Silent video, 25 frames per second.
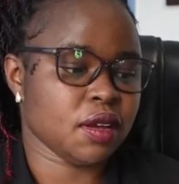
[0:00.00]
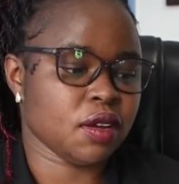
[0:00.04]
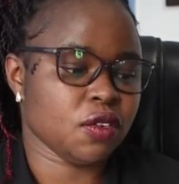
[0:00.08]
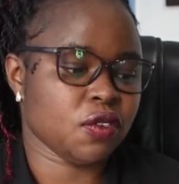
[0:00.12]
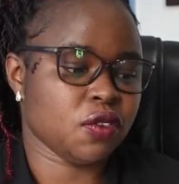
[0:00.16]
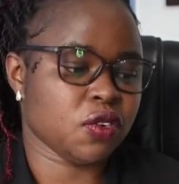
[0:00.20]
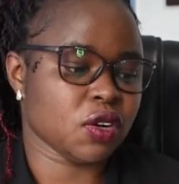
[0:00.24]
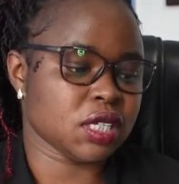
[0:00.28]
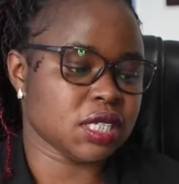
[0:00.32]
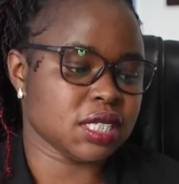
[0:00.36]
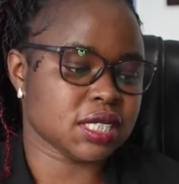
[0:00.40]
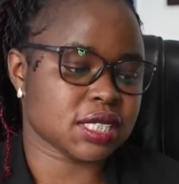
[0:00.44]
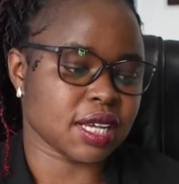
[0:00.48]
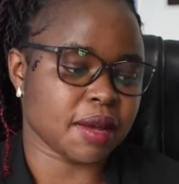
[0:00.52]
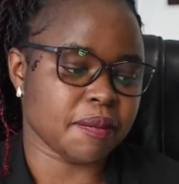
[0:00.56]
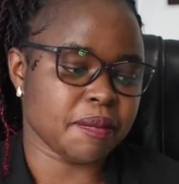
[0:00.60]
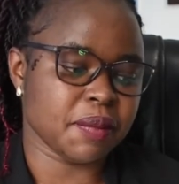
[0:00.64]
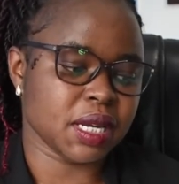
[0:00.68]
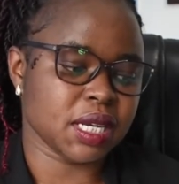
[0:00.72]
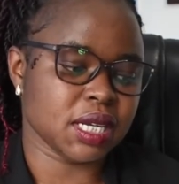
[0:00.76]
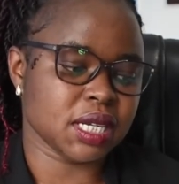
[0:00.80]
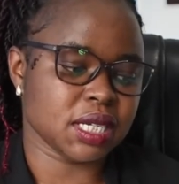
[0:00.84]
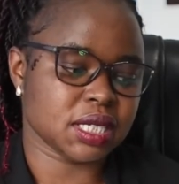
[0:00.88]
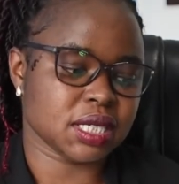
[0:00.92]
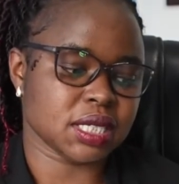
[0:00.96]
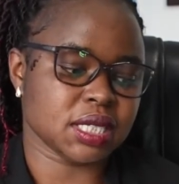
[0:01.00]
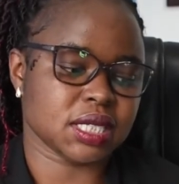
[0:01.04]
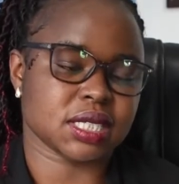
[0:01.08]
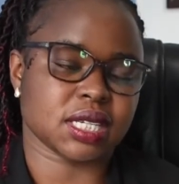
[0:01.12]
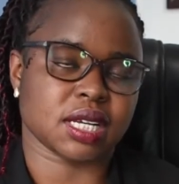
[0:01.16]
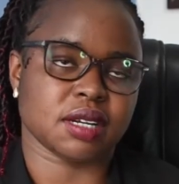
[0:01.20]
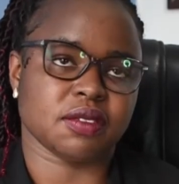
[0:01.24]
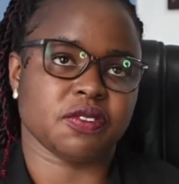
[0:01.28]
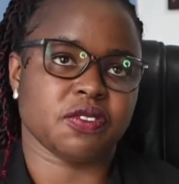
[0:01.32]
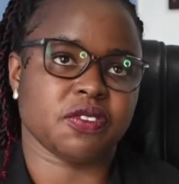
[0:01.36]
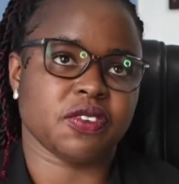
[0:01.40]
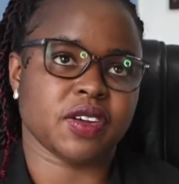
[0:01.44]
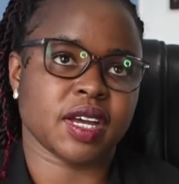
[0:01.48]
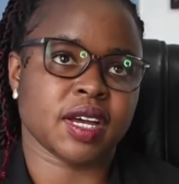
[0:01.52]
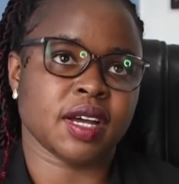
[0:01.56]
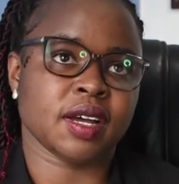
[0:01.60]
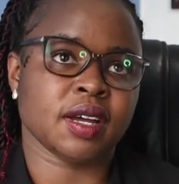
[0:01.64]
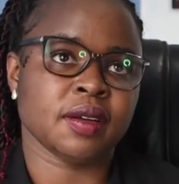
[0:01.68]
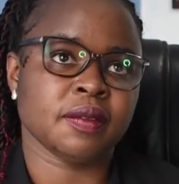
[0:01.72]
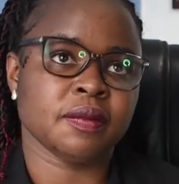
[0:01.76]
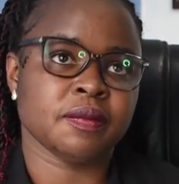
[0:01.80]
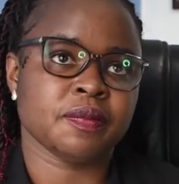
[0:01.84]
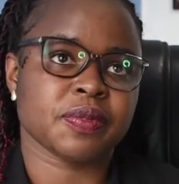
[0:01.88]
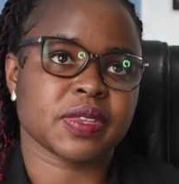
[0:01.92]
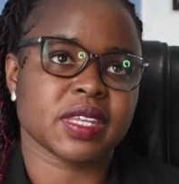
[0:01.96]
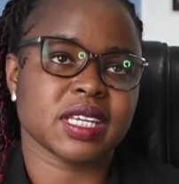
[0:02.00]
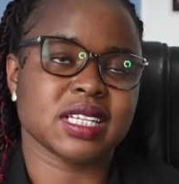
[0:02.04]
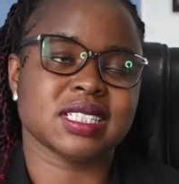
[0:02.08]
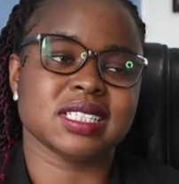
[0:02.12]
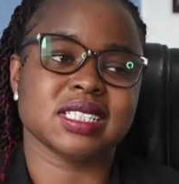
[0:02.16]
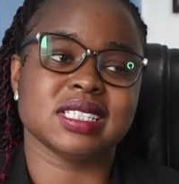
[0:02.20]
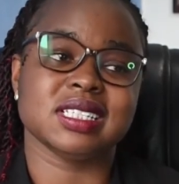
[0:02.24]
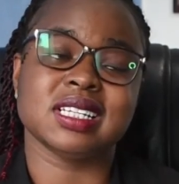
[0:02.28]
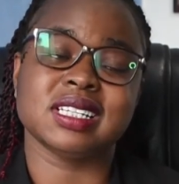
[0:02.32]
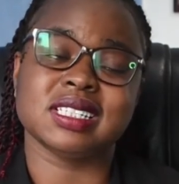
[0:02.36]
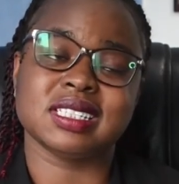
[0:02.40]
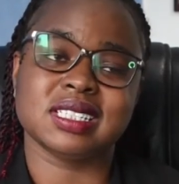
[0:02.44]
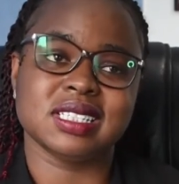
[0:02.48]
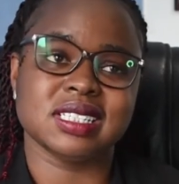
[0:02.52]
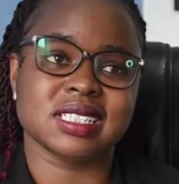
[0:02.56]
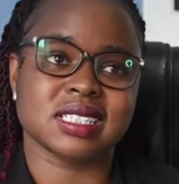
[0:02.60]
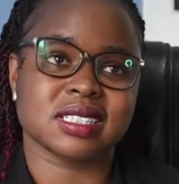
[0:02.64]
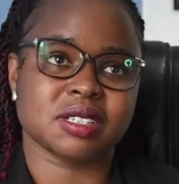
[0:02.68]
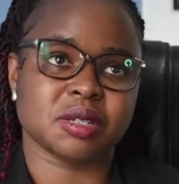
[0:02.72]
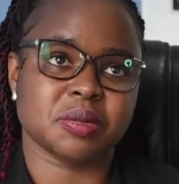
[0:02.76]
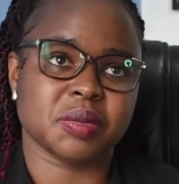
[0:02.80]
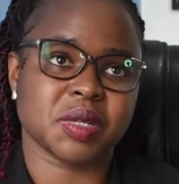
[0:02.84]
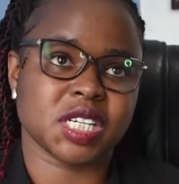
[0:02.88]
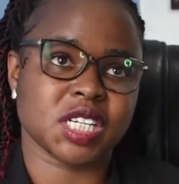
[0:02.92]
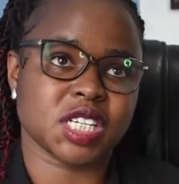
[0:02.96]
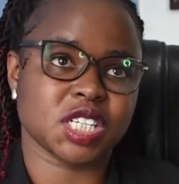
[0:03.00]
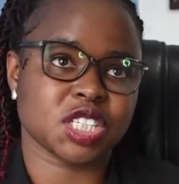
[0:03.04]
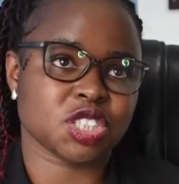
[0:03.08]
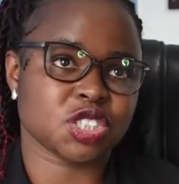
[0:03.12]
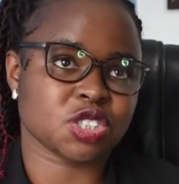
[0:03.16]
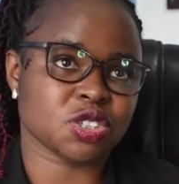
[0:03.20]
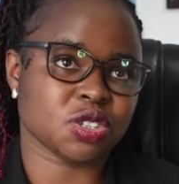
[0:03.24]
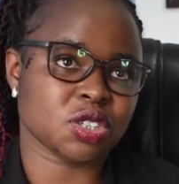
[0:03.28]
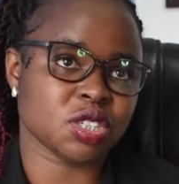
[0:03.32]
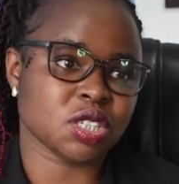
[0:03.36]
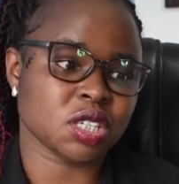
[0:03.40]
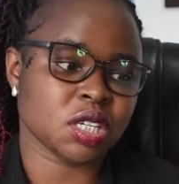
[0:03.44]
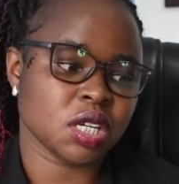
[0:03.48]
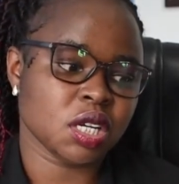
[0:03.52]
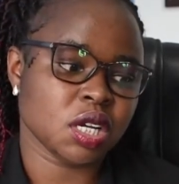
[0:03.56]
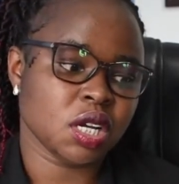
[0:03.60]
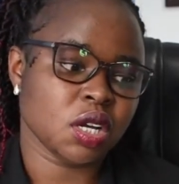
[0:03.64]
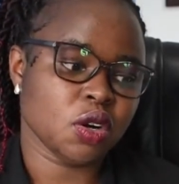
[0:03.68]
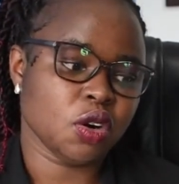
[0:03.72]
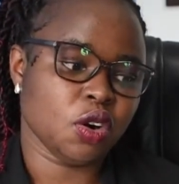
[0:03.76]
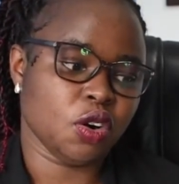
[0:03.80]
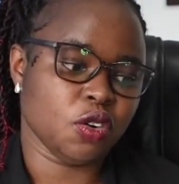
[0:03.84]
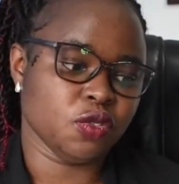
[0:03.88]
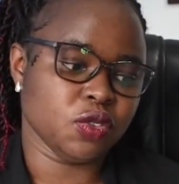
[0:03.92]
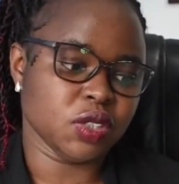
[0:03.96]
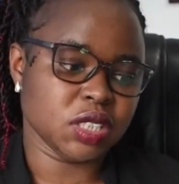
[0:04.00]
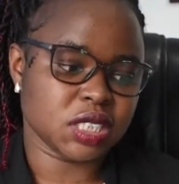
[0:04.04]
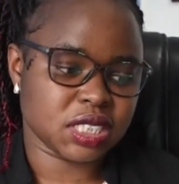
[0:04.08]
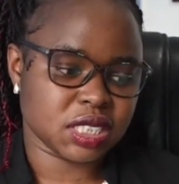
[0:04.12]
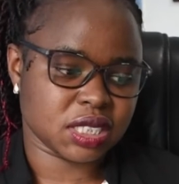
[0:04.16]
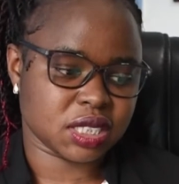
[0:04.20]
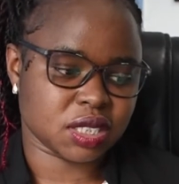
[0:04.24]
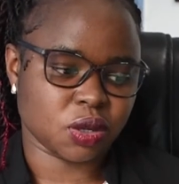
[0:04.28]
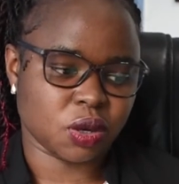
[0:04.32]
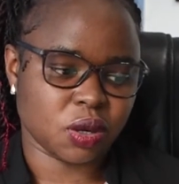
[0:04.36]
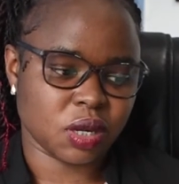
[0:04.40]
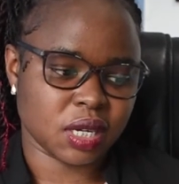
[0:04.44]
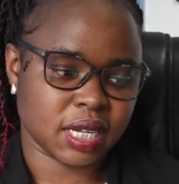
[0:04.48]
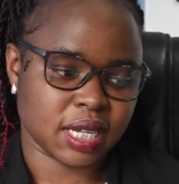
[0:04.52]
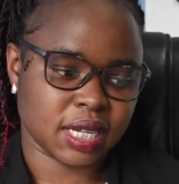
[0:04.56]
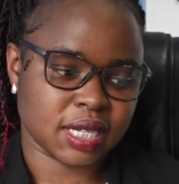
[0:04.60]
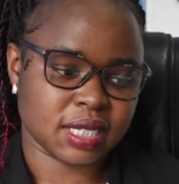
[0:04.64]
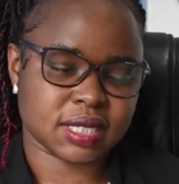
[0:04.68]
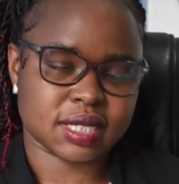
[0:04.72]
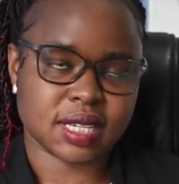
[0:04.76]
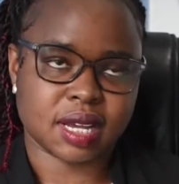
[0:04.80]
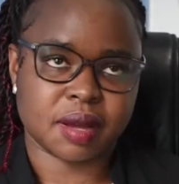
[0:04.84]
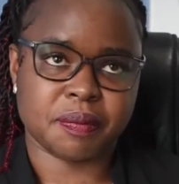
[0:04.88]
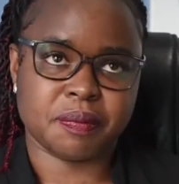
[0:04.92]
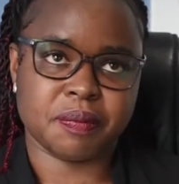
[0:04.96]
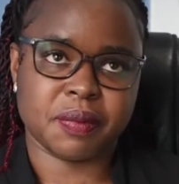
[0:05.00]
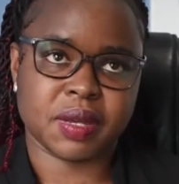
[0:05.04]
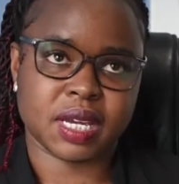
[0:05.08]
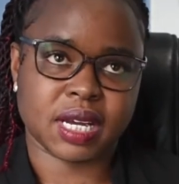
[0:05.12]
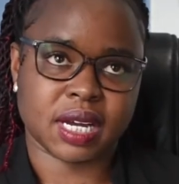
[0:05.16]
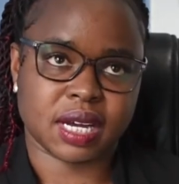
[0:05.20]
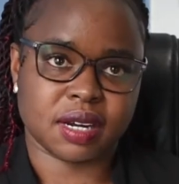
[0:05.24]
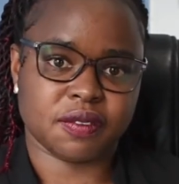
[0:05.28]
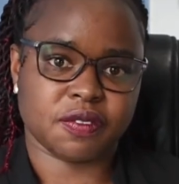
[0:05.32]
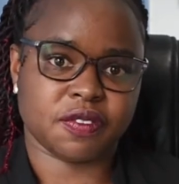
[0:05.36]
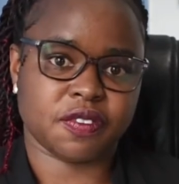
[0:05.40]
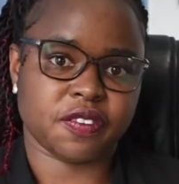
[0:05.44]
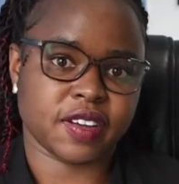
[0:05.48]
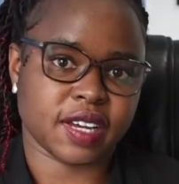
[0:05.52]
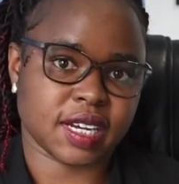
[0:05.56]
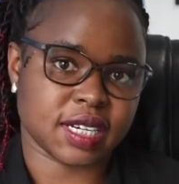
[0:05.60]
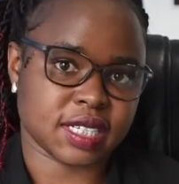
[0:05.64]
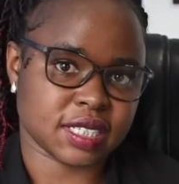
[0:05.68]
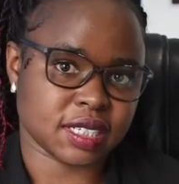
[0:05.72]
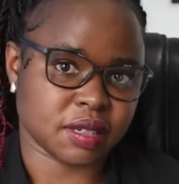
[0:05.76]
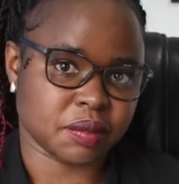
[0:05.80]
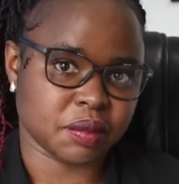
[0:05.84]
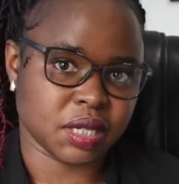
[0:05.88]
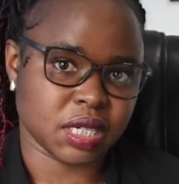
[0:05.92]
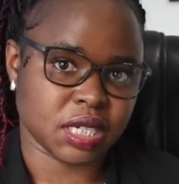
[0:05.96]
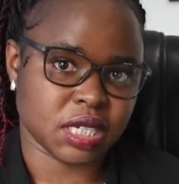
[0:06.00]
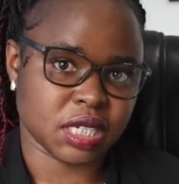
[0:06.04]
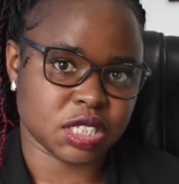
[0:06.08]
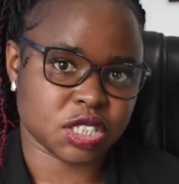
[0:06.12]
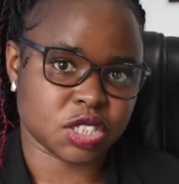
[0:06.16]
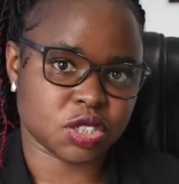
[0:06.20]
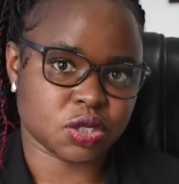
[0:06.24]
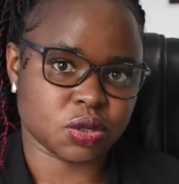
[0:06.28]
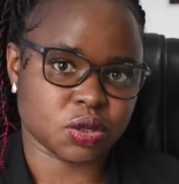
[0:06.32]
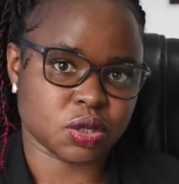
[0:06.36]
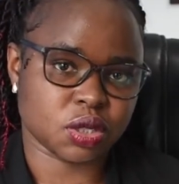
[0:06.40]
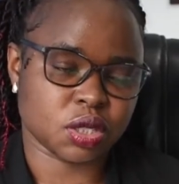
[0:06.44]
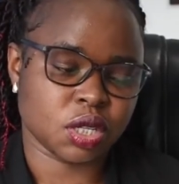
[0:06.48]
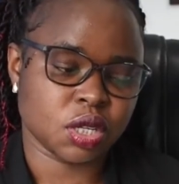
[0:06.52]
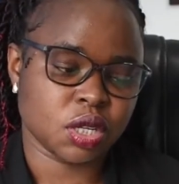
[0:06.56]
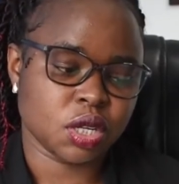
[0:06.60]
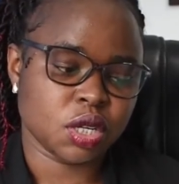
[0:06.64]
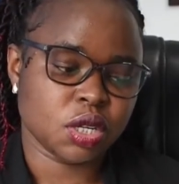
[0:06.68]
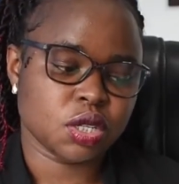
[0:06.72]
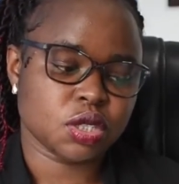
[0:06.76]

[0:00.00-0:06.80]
For disability is unfair, is discrimination, of which it all ends up being unfair termination.